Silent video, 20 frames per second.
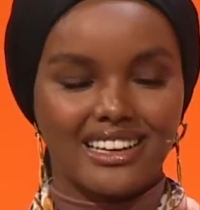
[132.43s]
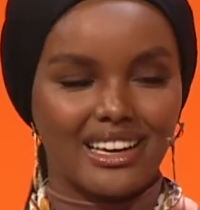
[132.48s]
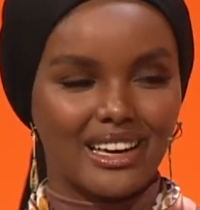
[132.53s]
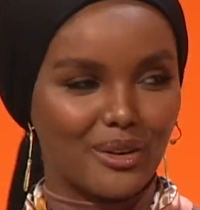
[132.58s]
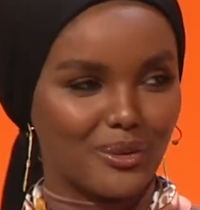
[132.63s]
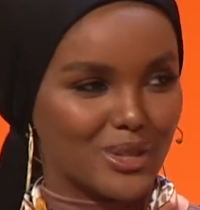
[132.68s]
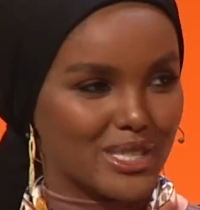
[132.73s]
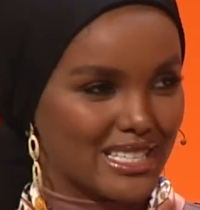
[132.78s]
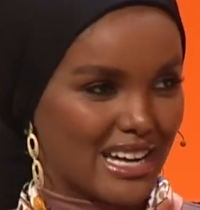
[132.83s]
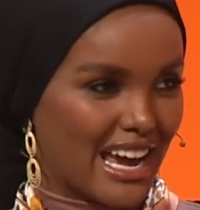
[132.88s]

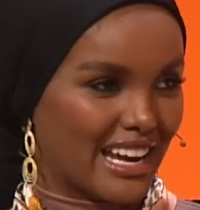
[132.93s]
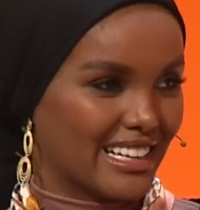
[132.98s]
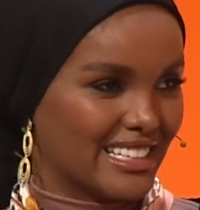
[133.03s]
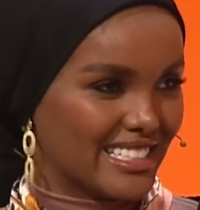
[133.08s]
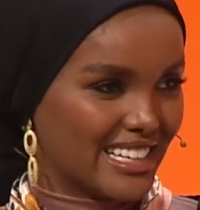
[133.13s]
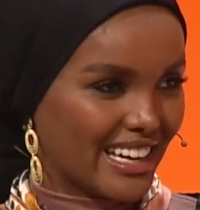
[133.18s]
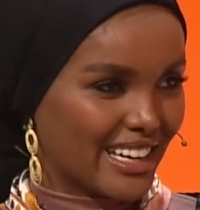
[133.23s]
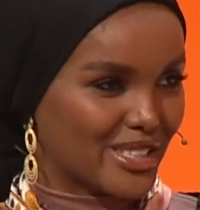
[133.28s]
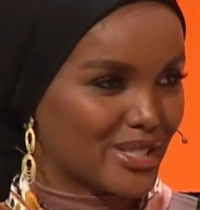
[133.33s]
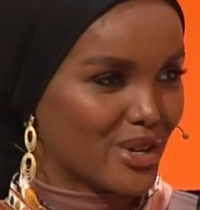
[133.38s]
it was night and
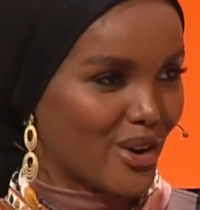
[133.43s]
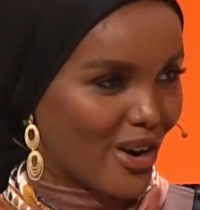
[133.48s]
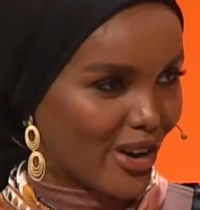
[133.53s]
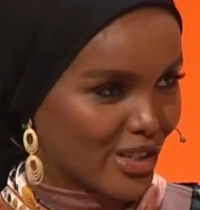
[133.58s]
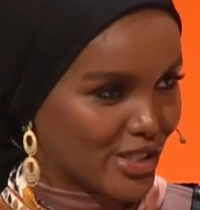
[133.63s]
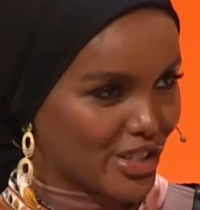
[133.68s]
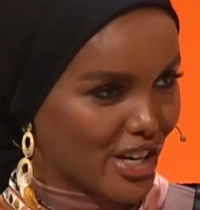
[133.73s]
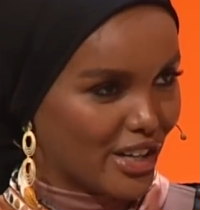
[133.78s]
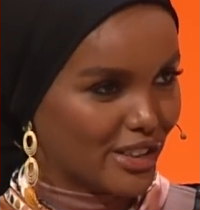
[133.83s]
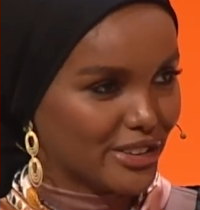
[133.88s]
day to our
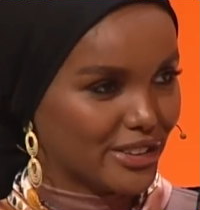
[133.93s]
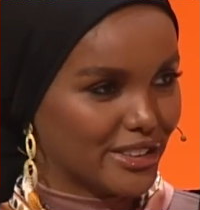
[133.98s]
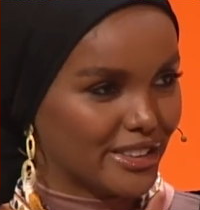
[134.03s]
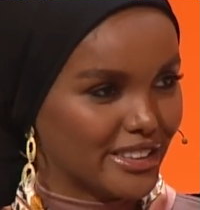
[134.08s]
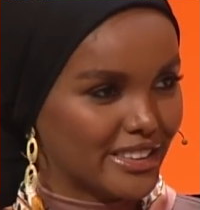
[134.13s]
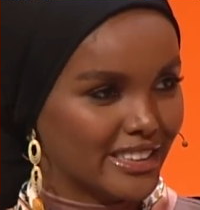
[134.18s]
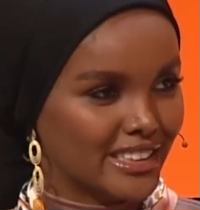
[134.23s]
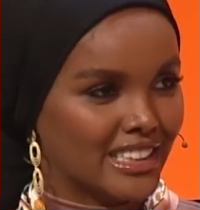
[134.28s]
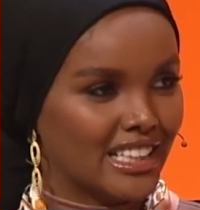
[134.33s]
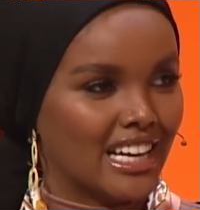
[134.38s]
childhood,
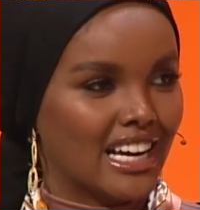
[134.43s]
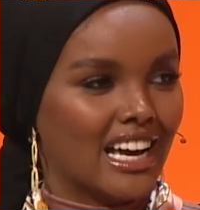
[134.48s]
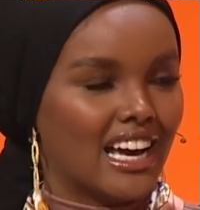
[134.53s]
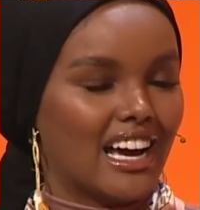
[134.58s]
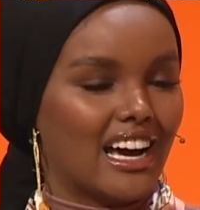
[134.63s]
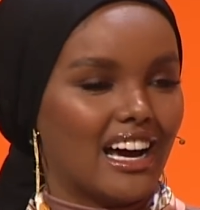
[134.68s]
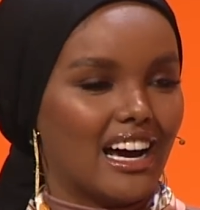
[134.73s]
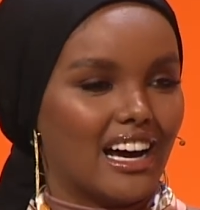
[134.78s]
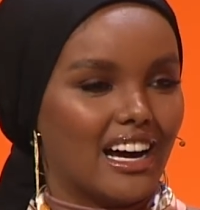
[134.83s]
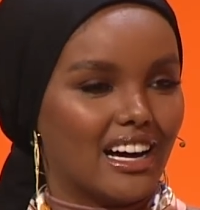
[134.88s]

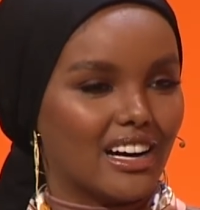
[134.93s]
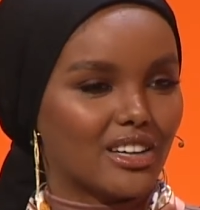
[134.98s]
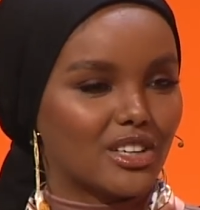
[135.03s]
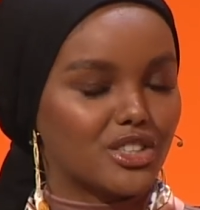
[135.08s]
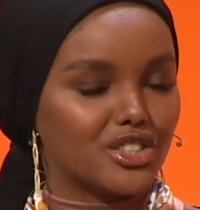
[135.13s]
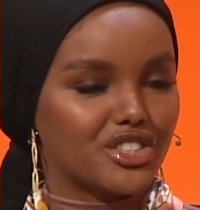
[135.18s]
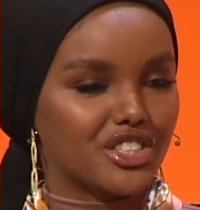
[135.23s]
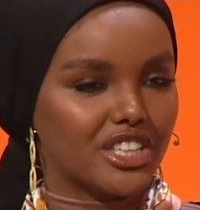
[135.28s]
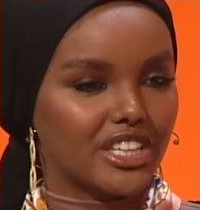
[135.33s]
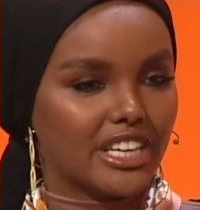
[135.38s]

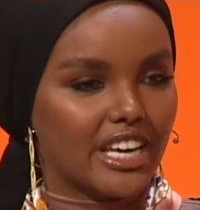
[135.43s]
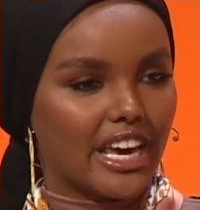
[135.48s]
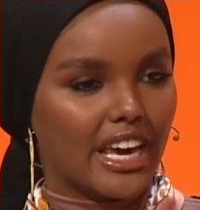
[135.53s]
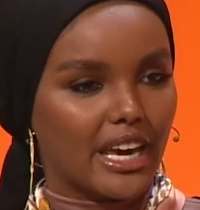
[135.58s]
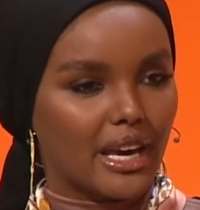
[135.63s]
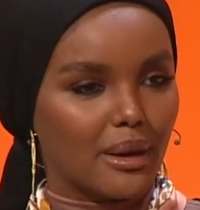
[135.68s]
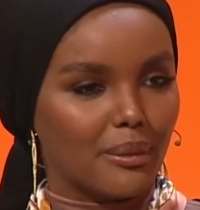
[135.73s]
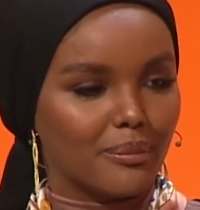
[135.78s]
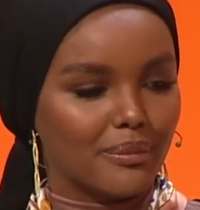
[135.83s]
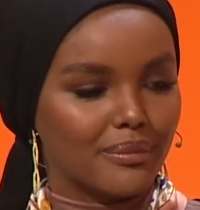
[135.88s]
because she
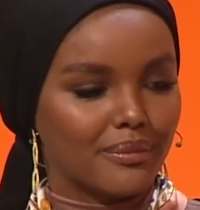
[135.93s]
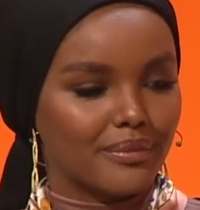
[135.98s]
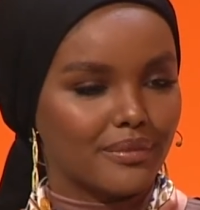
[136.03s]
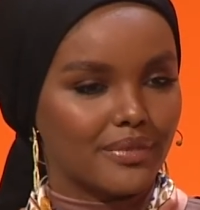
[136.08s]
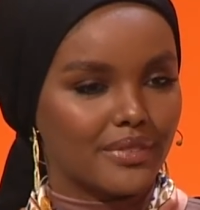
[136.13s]
came